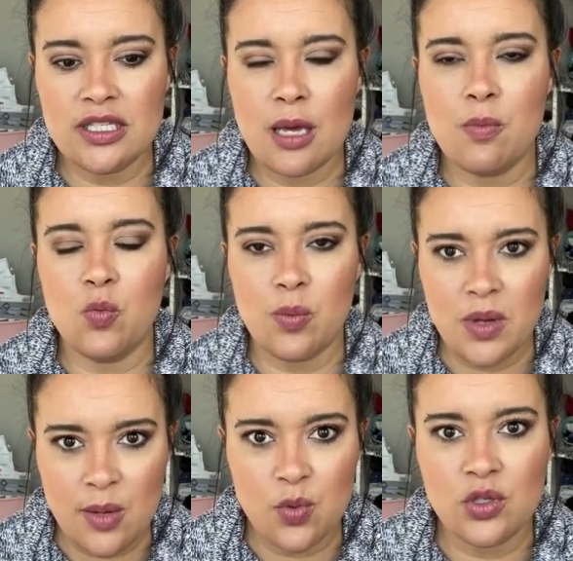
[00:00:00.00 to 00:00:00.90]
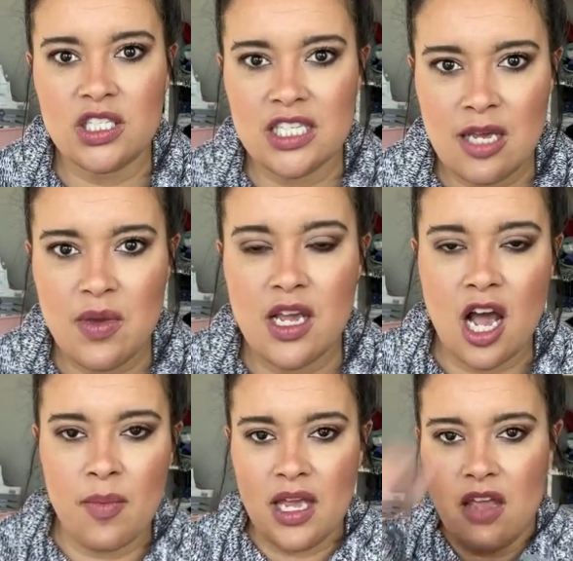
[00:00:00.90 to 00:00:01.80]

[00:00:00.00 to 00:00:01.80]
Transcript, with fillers: that when people see me coming,